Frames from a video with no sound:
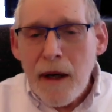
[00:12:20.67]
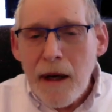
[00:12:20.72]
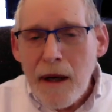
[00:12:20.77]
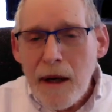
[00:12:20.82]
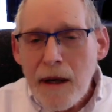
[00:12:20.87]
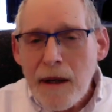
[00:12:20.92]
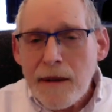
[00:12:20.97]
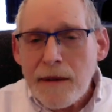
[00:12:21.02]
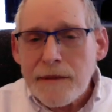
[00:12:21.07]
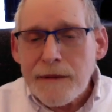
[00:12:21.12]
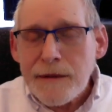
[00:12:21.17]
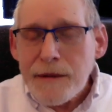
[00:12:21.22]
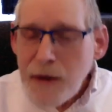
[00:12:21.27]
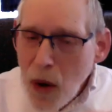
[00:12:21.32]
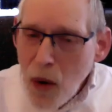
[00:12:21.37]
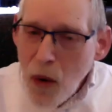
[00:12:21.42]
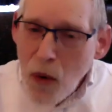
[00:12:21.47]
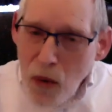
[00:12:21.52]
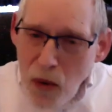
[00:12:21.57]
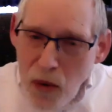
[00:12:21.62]

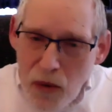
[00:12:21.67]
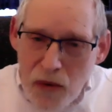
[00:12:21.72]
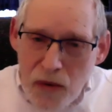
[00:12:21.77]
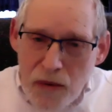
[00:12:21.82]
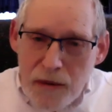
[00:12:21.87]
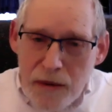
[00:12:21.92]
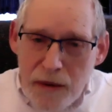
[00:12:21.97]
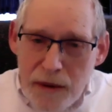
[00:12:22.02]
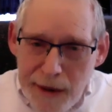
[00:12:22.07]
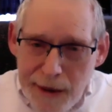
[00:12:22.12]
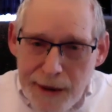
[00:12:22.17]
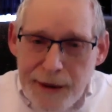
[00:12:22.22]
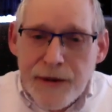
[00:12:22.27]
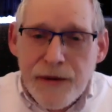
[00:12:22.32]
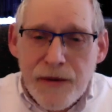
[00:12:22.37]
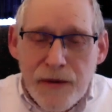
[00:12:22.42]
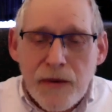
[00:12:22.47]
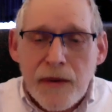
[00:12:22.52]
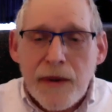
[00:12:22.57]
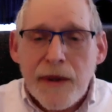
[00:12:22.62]
the whole
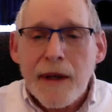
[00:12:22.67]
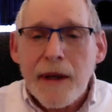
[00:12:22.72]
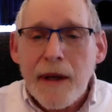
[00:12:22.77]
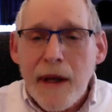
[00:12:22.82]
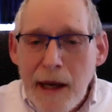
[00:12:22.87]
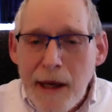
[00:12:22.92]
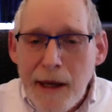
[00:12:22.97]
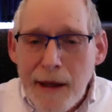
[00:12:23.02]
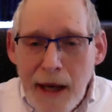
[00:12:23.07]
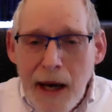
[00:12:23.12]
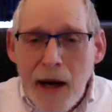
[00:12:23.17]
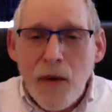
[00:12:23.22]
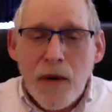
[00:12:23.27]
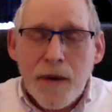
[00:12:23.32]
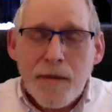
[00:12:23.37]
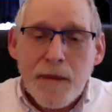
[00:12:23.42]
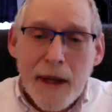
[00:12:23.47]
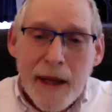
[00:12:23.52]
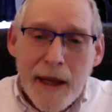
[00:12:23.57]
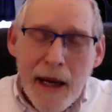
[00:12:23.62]
history and how
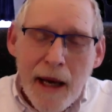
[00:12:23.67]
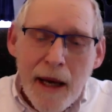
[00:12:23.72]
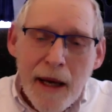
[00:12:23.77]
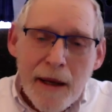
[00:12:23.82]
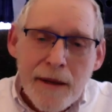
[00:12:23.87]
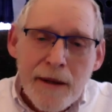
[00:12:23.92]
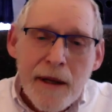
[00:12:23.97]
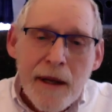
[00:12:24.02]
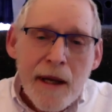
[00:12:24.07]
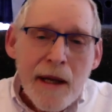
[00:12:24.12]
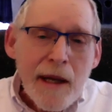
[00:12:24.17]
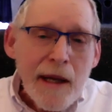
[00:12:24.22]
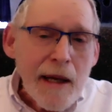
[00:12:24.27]
it began.